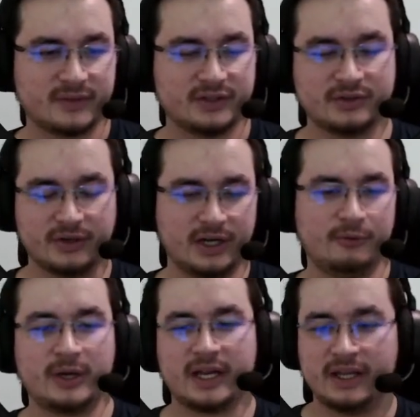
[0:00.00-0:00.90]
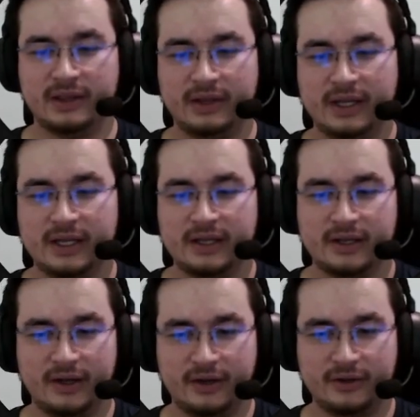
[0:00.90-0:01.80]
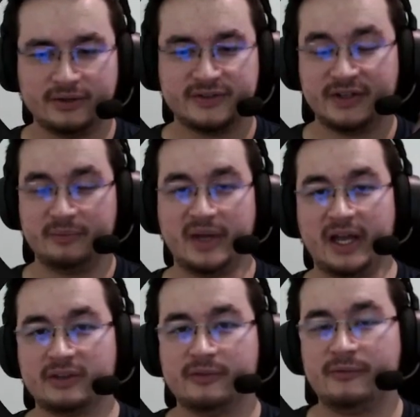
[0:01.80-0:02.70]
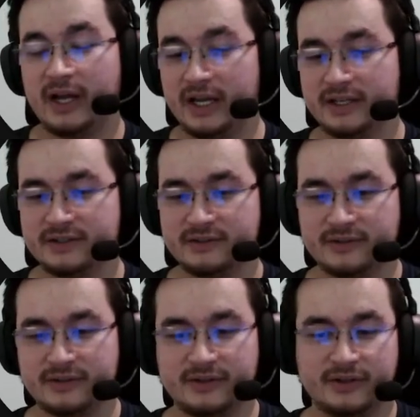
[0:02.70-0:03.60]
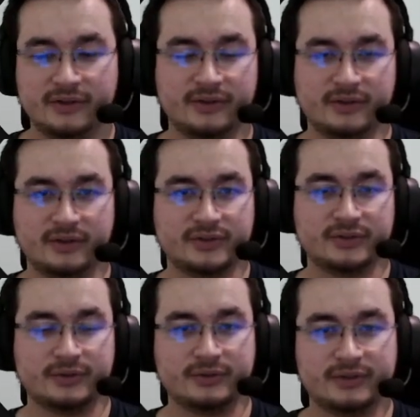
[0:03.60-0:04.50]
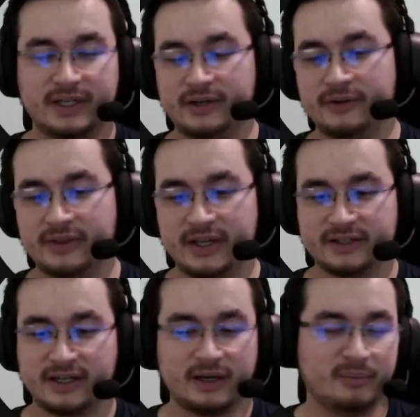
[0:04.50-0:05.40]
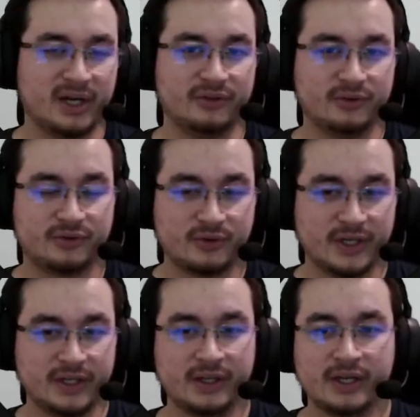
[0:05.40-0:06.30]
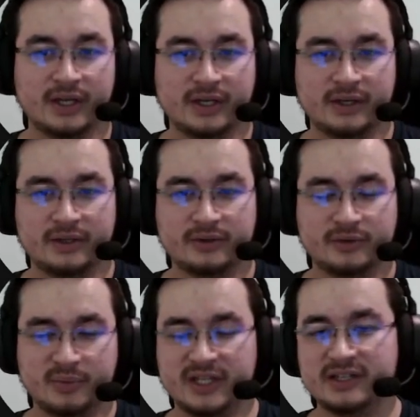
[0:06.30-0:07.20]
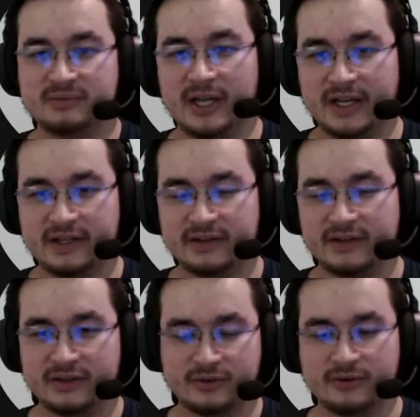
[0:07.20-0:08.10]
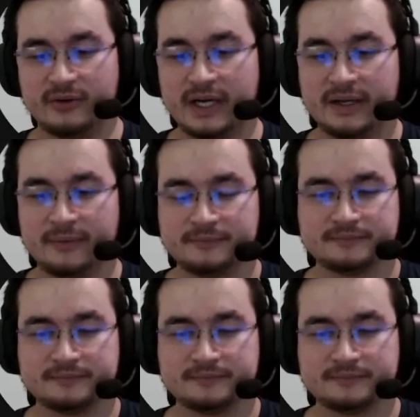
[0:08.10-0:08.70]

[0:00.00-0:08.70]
So here we can uh, send back the files and also uh, data about the tree to be displayed in the UI.